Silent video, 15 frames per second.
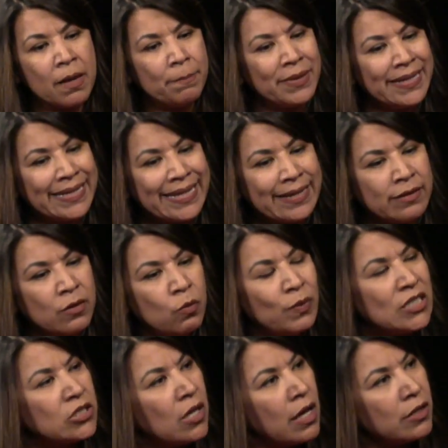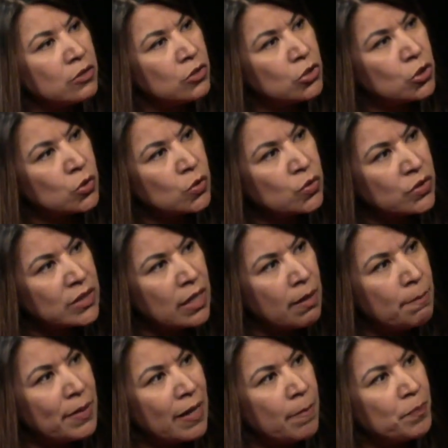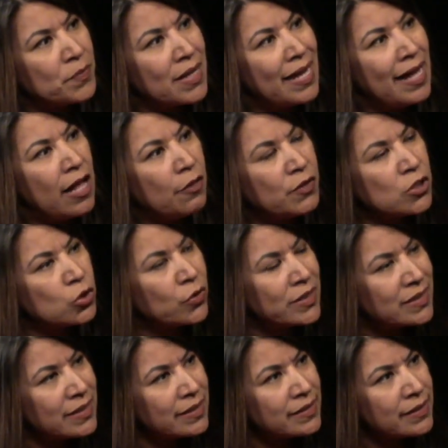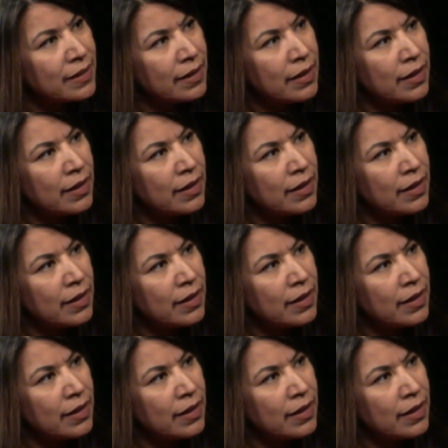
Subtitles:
but again, we talk to children about healthy choices